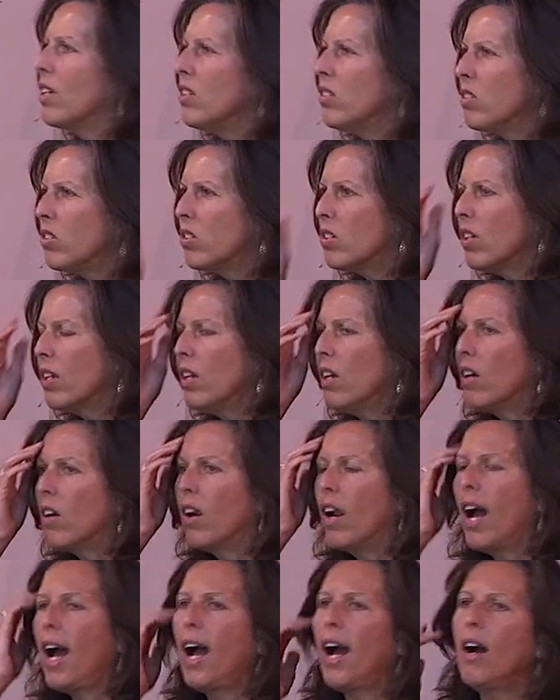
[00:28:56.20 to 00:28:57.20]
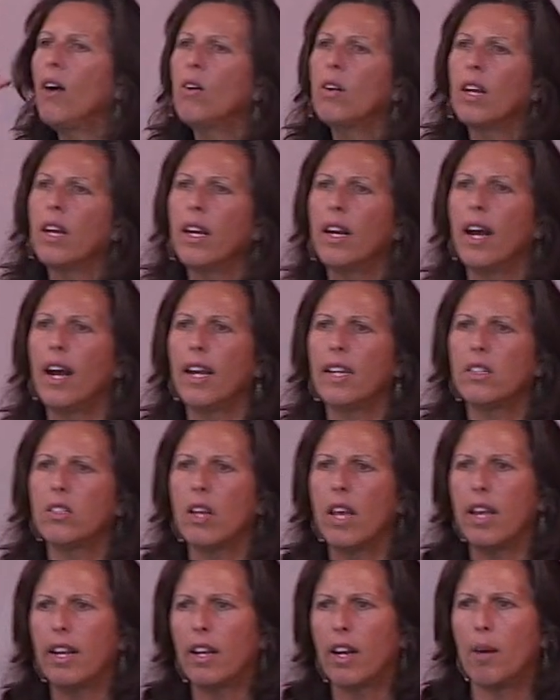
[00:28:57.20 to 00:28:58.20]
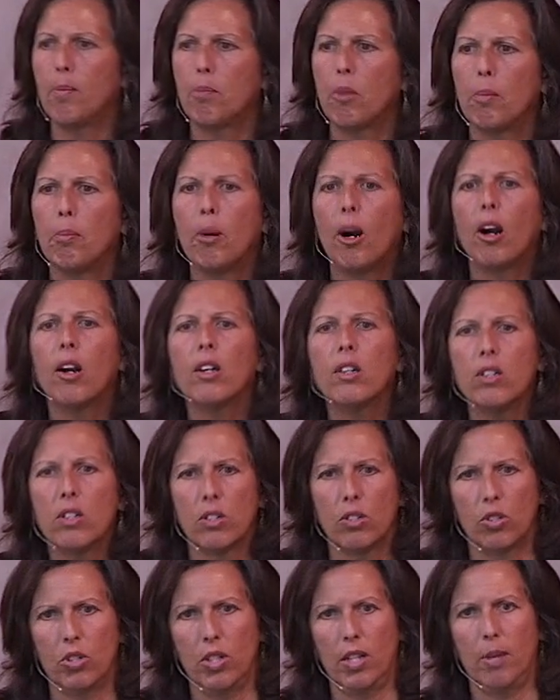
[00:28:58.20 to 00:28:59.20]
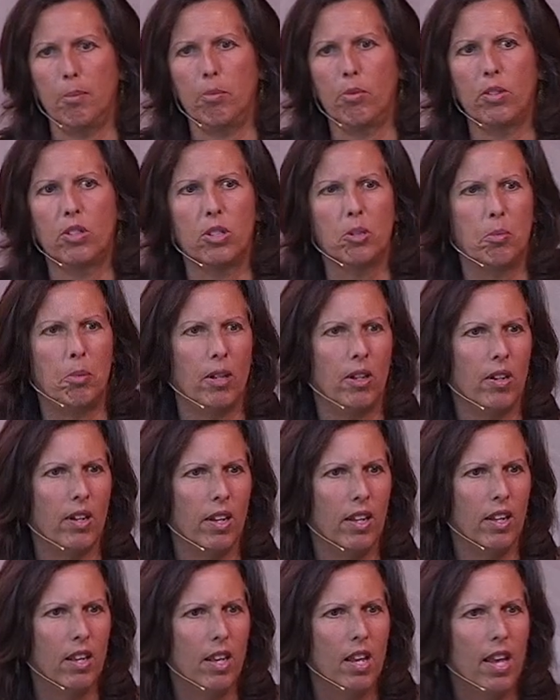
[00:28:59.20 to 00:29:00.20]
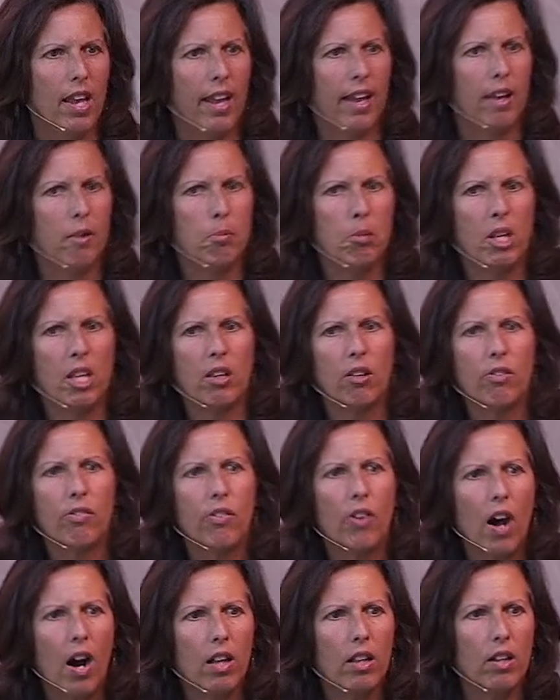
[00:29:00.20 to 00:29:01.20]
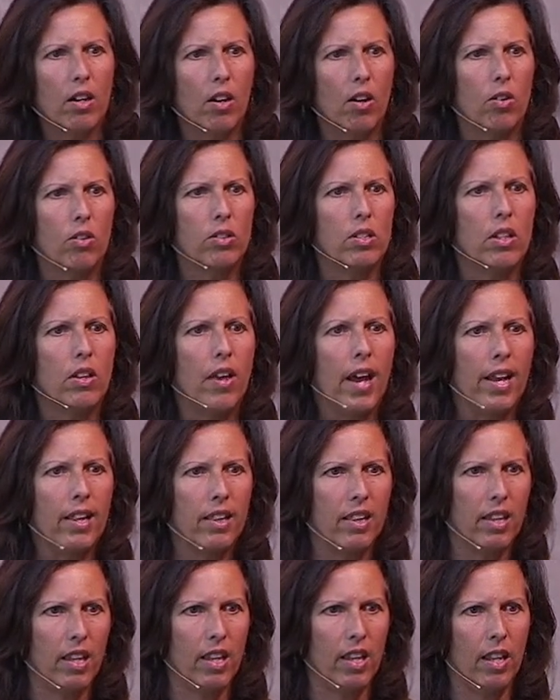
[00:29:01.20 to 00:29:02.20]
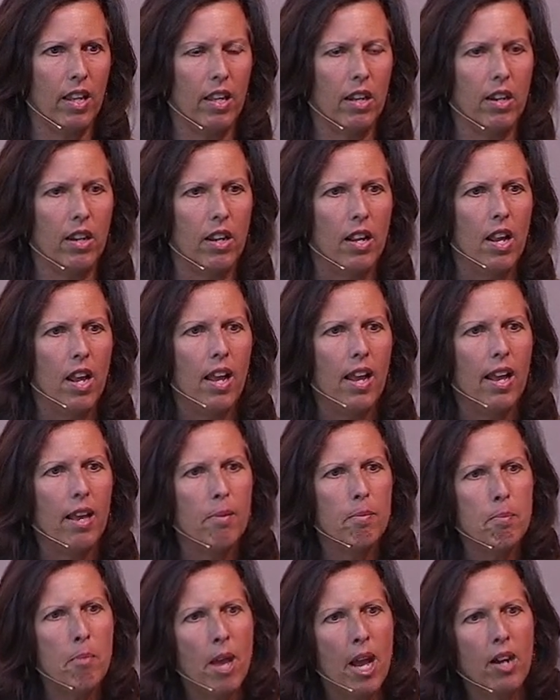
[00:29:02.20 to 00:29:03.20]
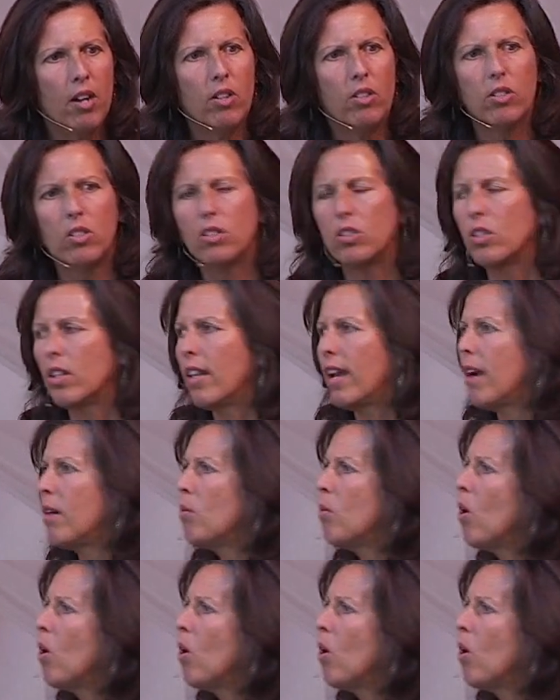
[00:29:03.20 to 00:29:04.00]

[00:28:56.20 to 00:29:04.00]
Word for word: Consider how can I take up the partnership with spirit and be the follow to that lead? and meld into that